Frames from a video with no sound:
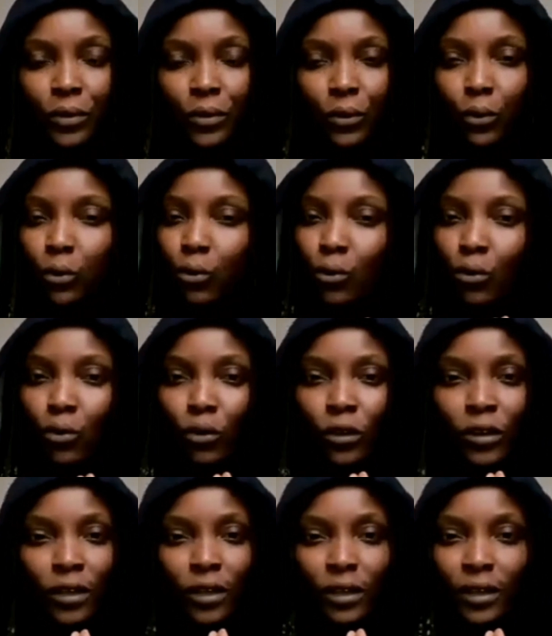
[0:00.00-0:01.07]
who
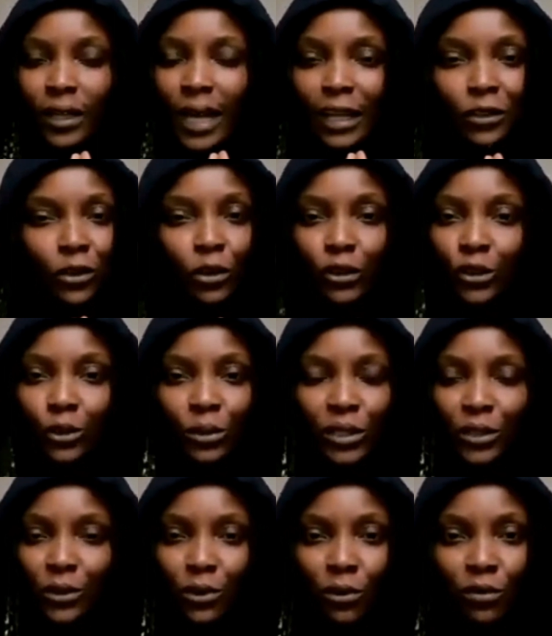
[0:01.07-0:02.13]
cannot switch
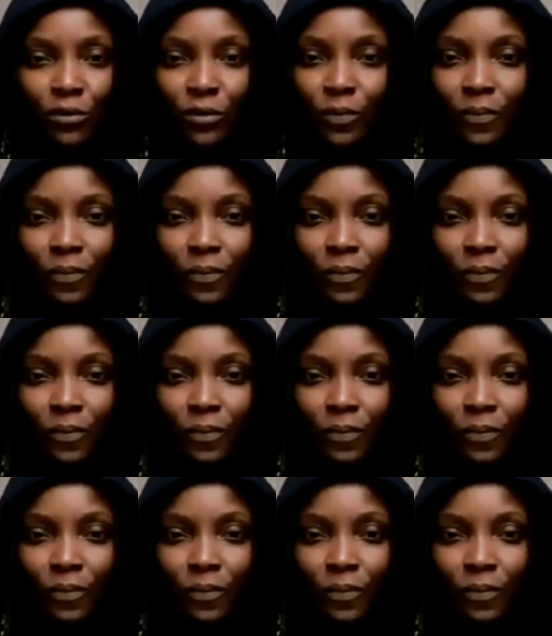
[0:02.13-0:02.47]
it off,